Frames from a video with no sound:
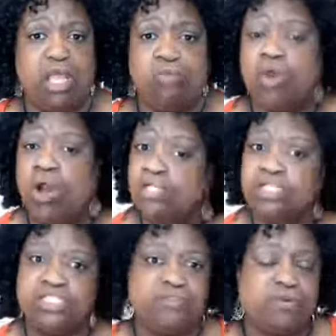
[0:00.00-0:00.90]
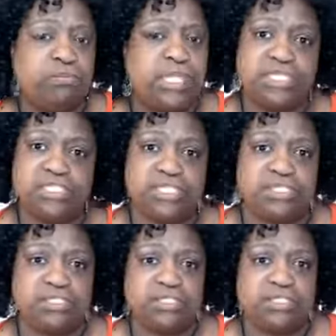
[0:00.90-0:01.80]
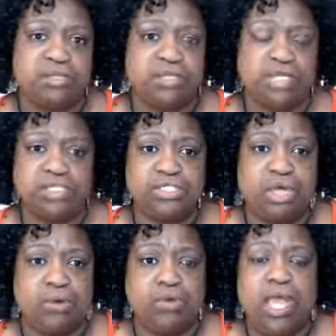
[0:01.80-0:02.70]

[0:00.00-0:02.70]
We're all in different places. So